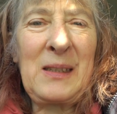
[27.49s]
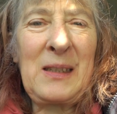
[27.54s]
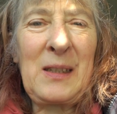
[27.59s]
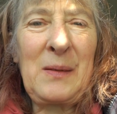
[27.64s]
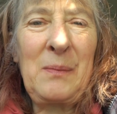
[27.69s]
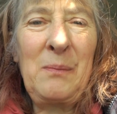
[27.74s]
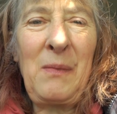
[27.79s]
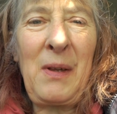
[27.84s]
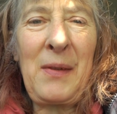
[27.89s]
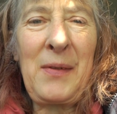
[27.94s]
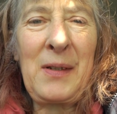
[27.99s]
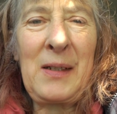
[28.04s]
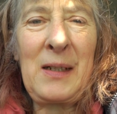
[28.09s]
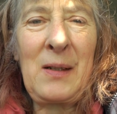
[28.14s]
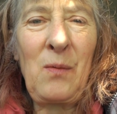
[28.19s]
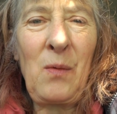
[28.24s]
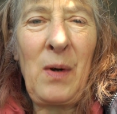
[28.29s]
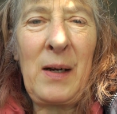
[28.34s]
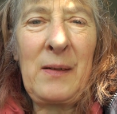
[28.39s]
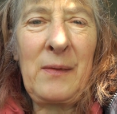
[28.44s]
smothered
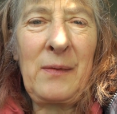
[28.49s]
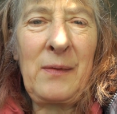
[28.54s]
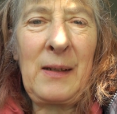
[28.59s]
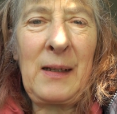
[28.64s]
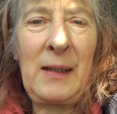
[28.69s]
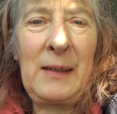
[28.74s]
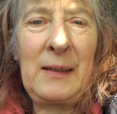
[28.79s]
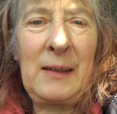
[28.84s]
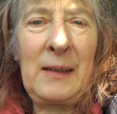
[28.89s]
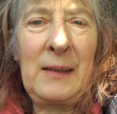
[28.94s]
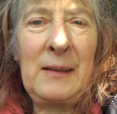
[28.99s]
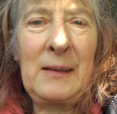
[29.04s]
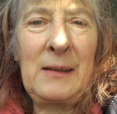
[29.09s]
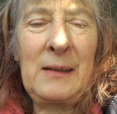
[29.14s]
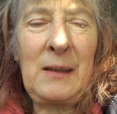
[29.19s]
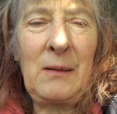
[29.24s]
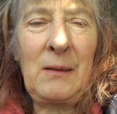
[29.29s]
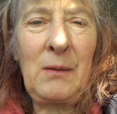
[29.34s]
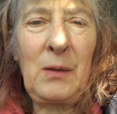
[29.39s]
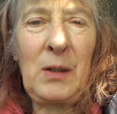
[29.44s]
in white flight and
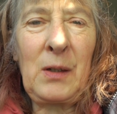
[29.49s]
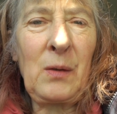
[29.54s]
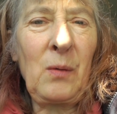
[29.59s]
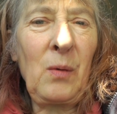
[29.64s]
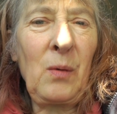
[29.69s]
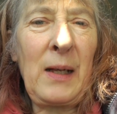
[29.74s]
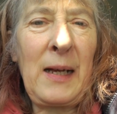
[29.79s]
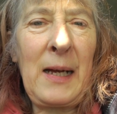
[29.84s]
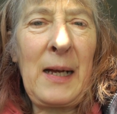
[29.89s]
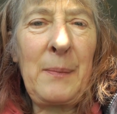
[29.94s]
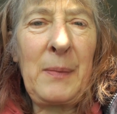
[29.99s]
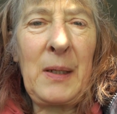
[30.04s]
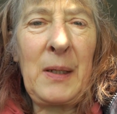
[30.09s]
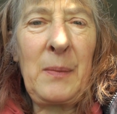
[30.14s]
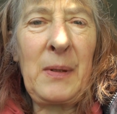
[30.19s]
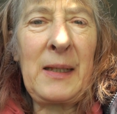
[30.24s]
don't look at all happy,